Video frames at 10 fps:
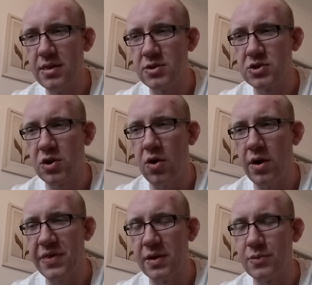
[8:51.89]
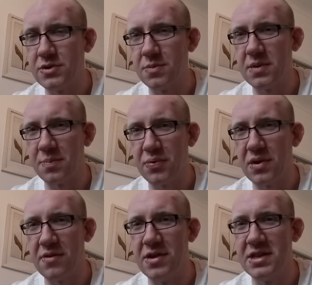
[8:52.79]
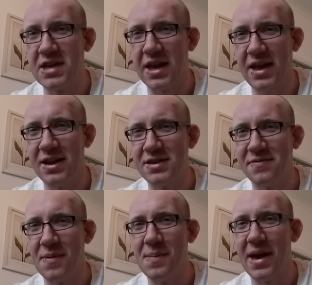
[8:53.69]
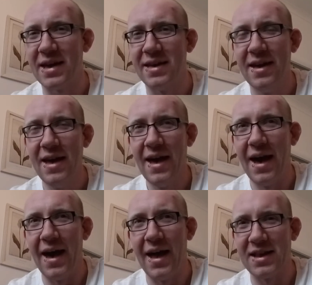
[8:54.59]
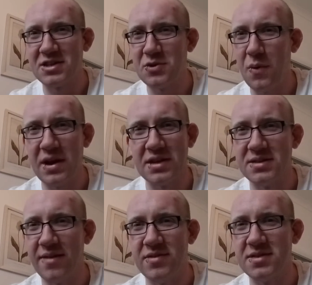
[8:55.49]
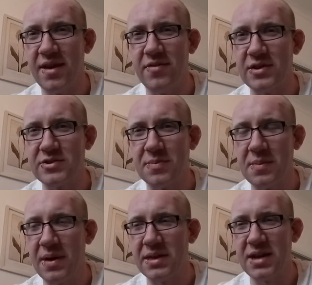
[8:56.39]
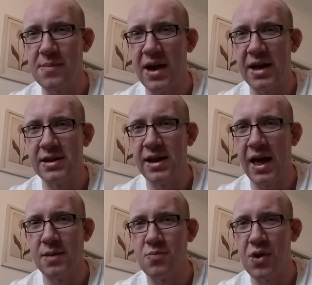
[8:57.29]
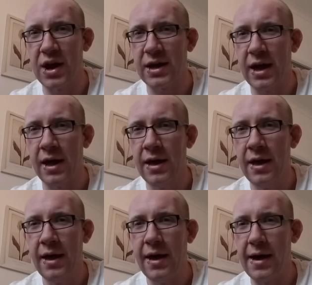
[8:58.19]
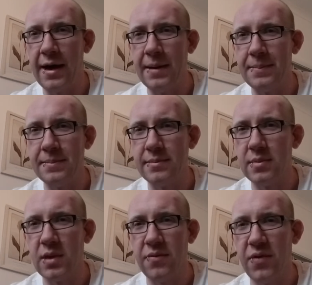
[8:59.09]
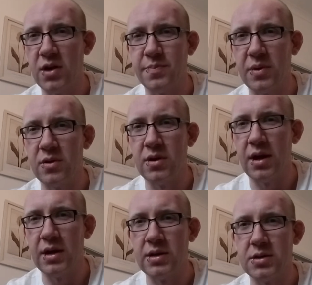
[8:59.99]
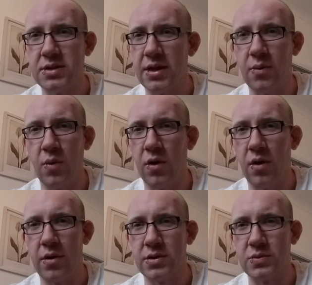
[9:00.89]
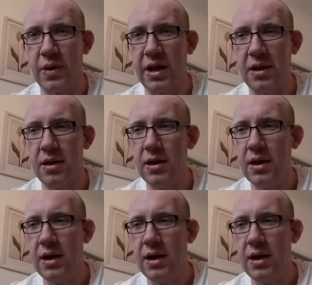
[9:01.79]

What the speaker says: The score, I think, was something pretty ridiculous for me, like 27-7 or something by the time you added Line Breaker, First Blood and Slay the Warlord as well.